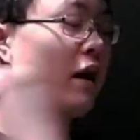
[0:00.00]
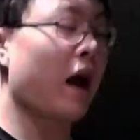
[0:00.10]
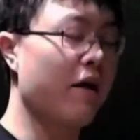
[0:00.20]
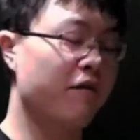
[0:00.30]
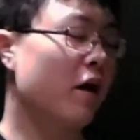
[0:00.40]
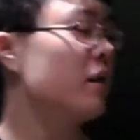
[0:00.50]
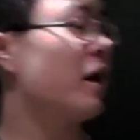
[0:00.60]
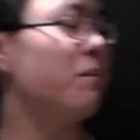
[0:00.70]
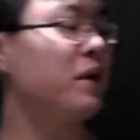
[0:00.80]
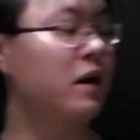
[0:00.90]
I found
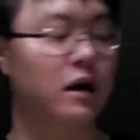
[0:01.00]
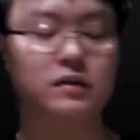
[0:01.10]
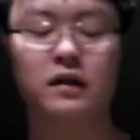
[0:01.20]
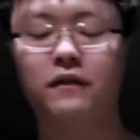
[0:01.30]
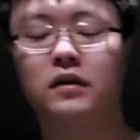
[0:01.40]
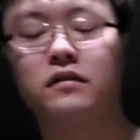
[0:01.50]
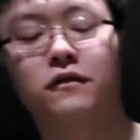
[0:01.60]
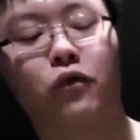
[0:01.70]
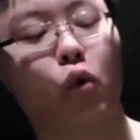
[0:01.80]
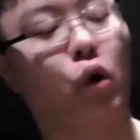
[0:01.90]
that because of its full